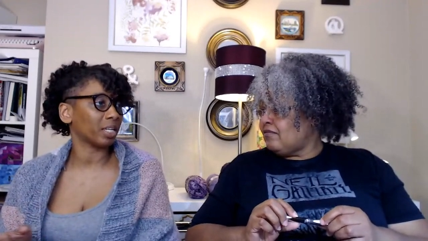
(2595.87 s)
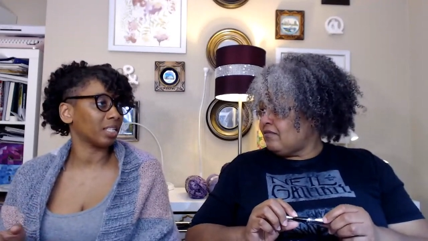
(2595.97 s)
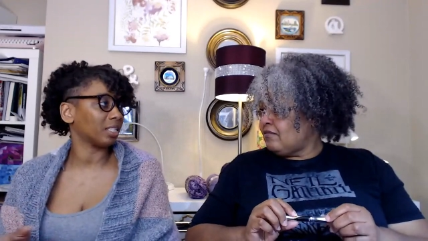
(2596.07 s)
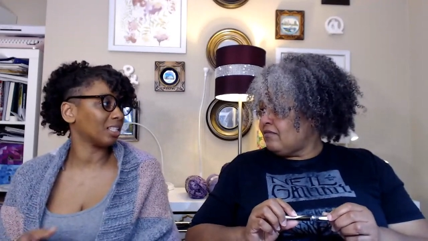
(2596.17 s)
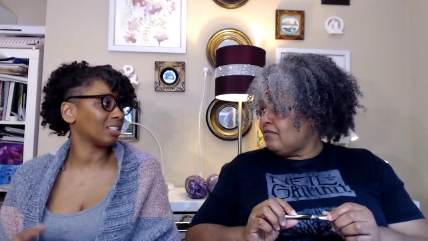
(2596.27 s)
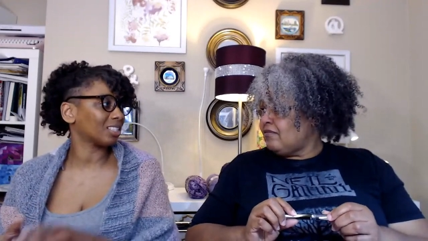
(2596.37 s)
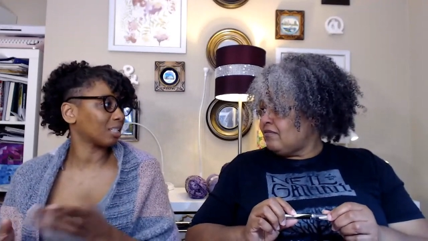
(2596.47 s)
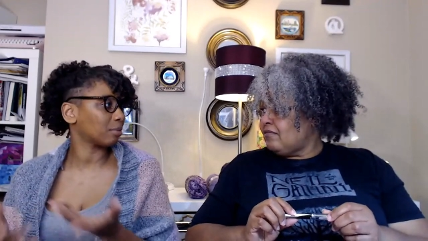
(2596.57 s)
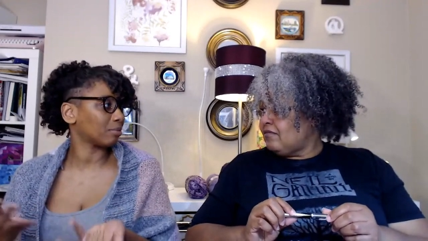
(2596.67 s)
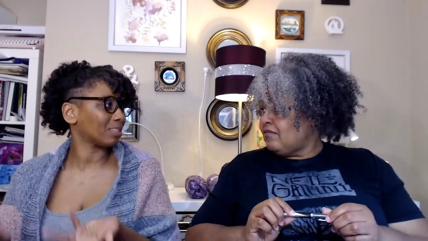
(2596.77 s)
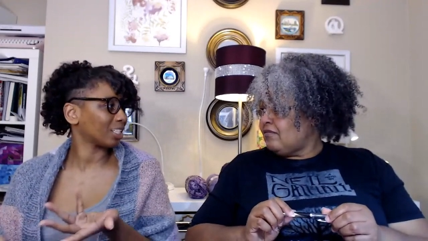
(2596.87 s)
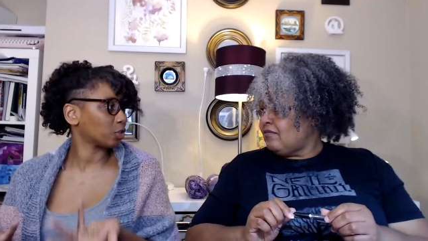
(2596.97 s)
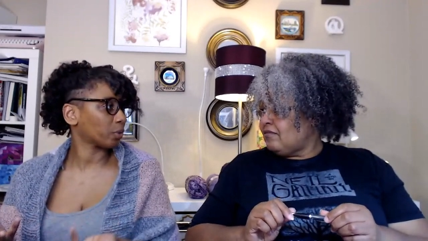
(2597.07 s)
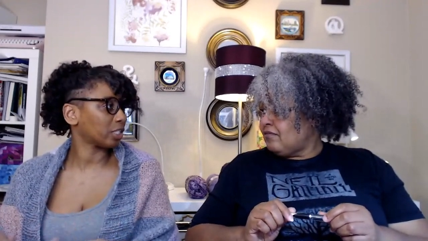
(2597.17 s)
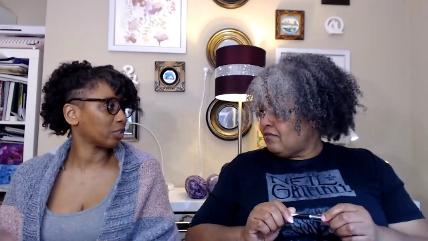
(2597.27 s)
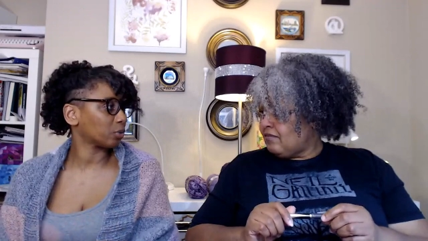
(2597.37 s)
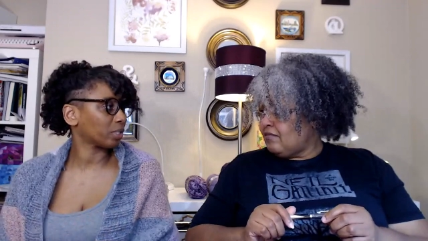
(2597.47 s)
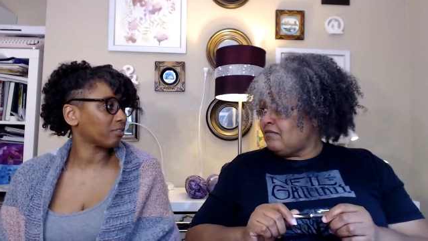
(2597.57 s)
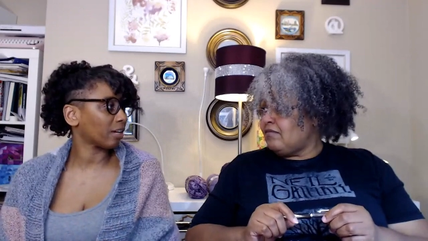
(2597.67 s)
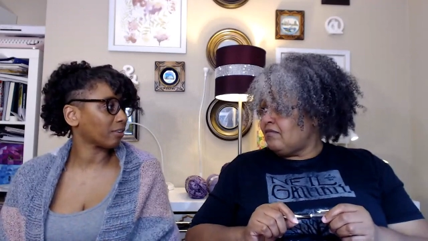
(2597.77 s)
Speaker 1: and then looked like maybe like 20 or
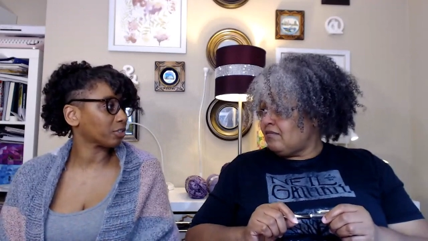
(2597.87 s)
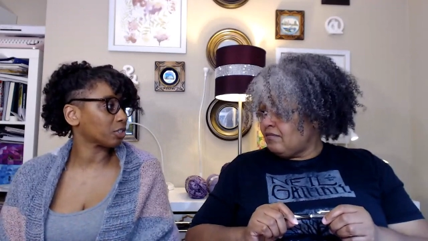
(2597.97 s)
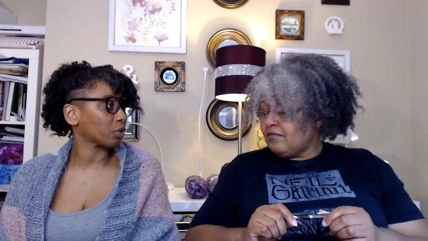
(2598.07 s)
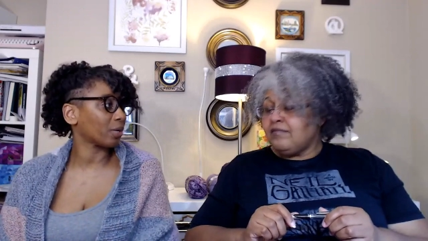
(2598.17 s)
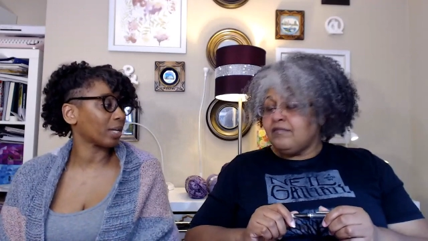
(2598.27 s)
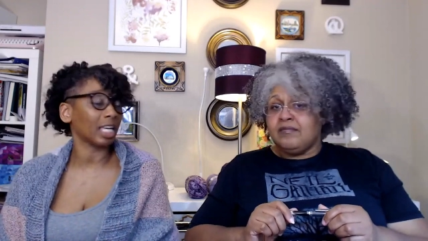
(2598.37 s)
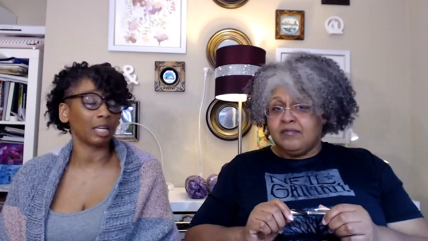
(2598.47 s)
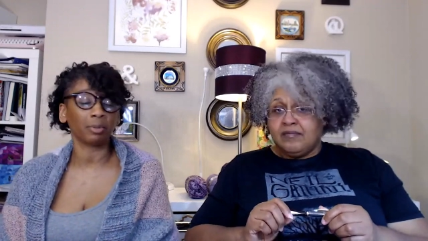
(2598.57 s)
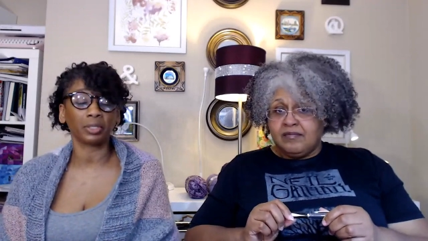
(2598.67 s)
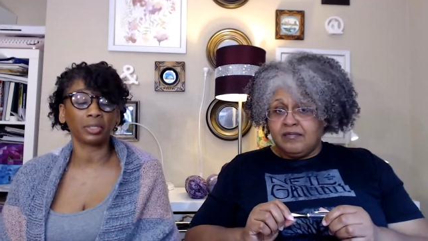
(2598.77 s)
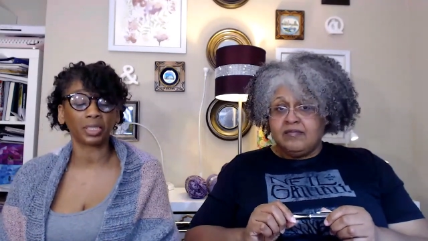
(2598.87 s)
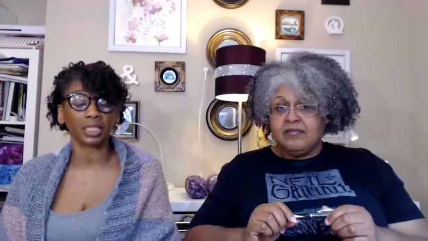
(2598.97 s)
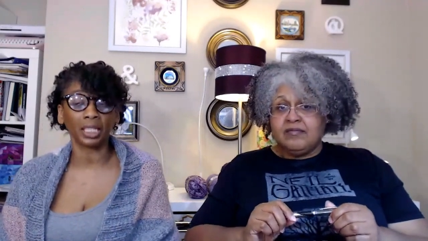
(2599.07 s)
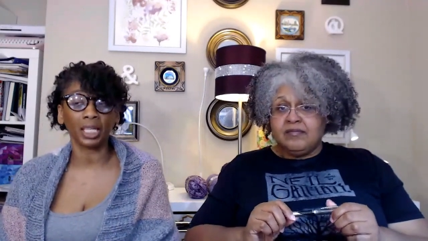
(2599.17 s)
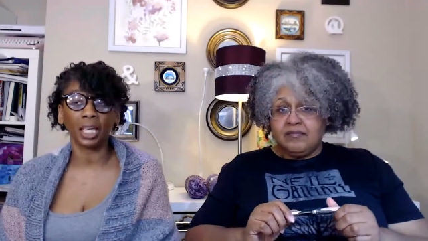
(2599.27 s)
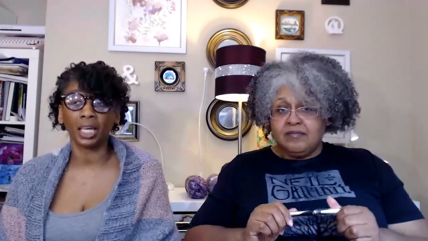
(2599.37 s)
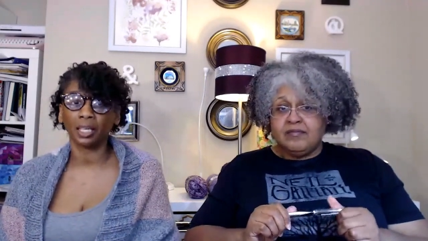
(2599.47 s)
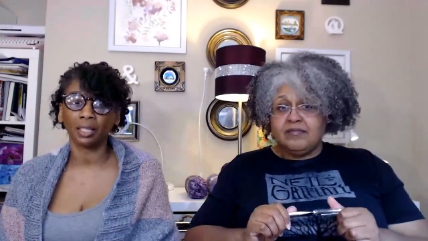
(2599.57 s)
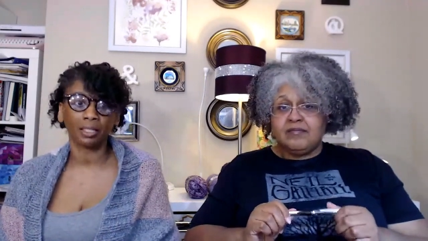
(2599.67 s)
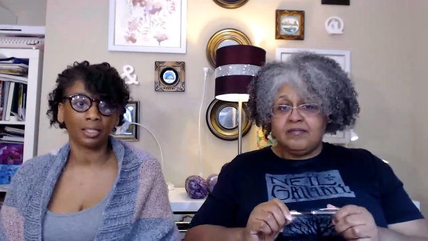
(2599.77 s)
25 or so at Cake Palooza
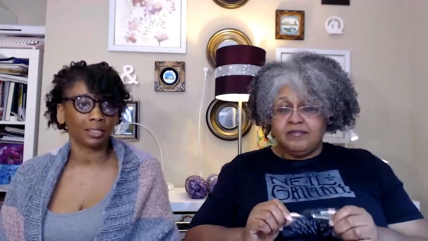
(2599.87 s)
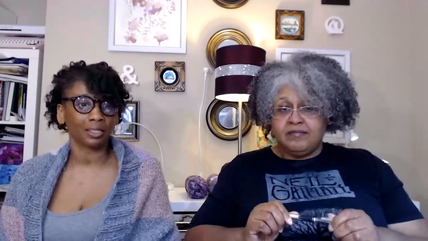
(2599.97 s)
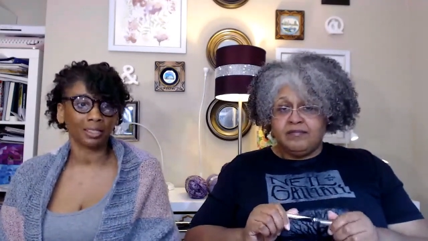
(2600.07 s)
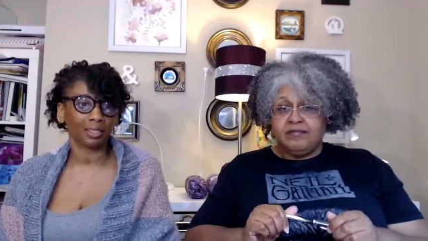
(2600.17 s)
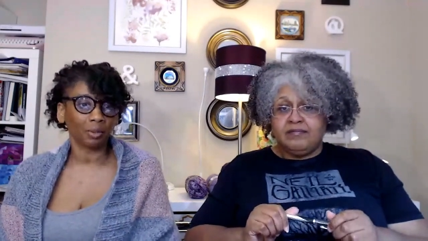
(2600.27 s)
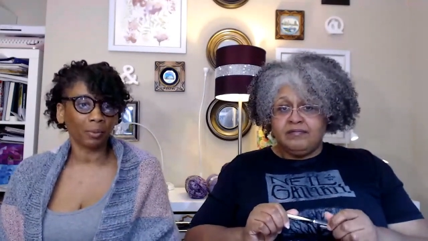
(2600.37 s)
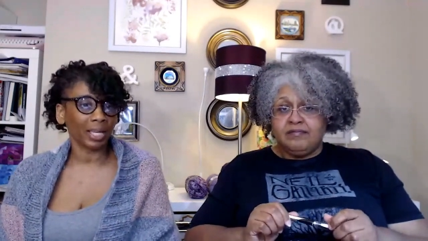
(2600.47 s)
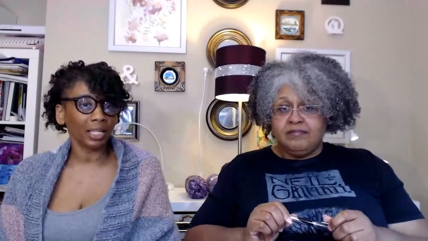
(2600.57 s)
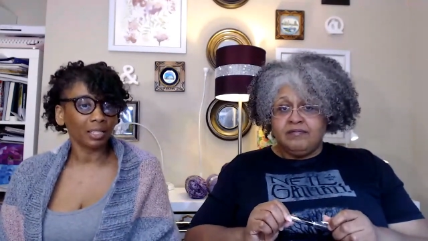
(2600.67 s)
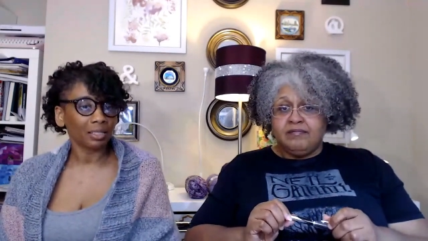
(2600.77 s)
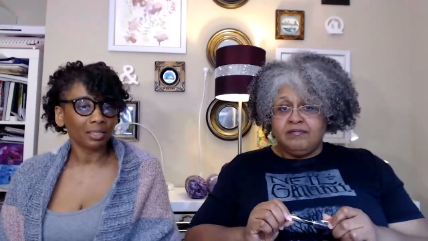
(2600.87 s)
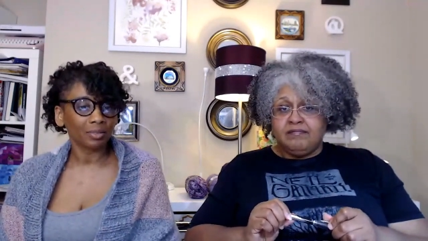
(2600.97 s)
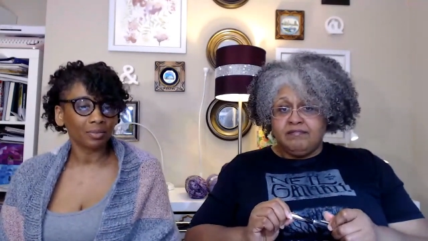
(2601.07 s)
when?